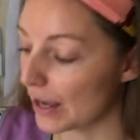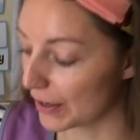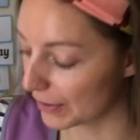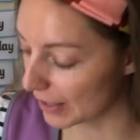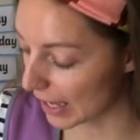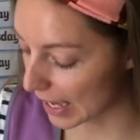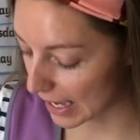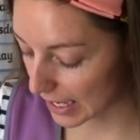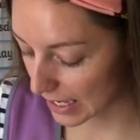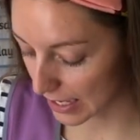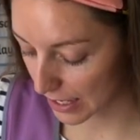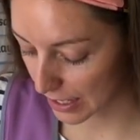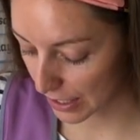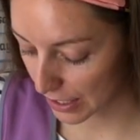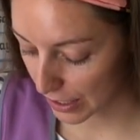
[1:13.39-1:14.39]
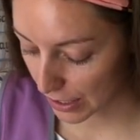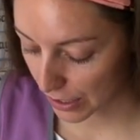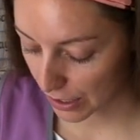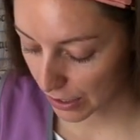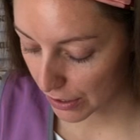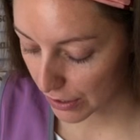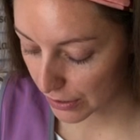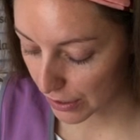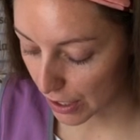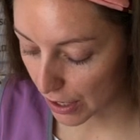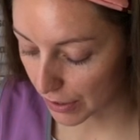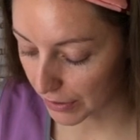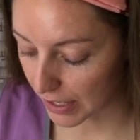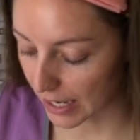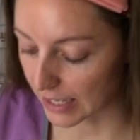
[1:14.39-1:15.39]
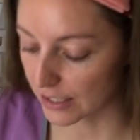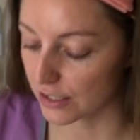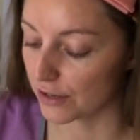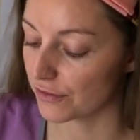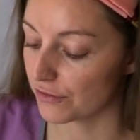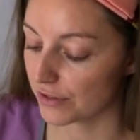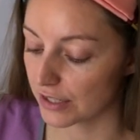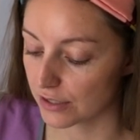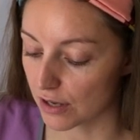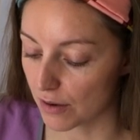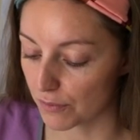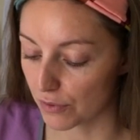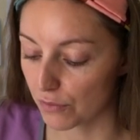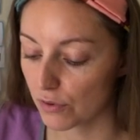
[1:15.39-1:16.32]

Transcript: Okay? Okay, so for example,